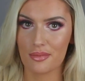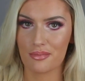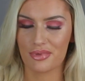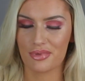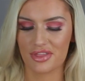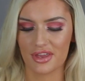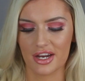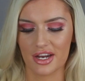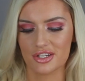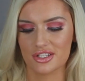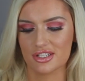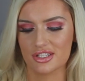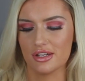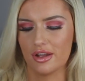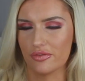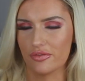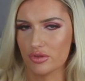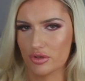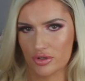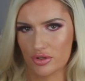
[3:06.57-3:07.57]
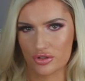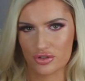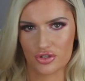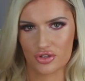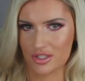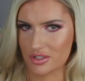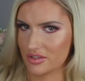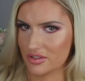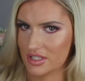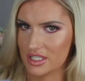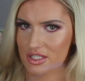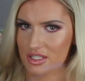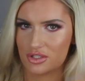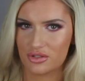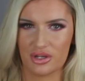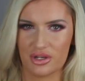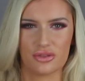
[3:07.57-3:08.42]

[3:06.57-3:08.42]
but then I just love the contrast of these two.